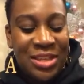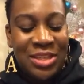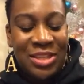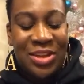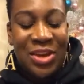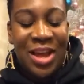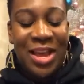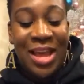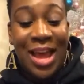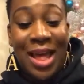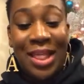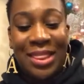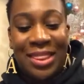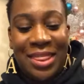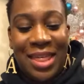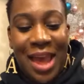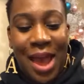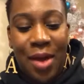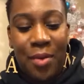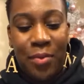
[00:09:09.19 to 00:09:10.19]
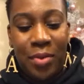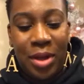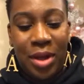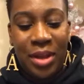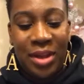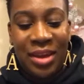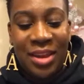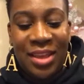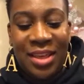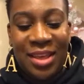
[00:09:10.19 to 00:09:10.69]
So I got that
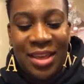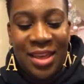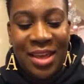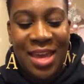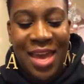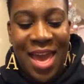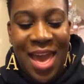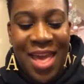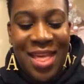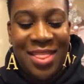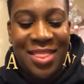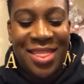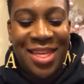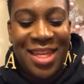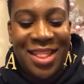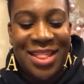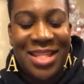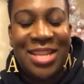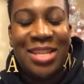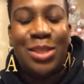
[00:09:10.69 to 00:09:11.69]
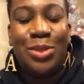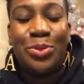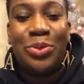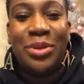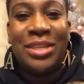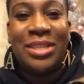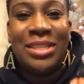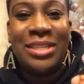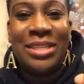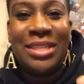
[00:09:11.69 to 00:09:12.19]
one. And then this
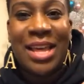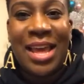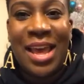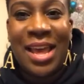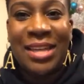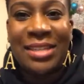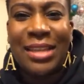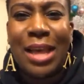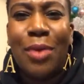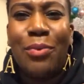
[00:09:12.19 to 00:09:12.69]
one says,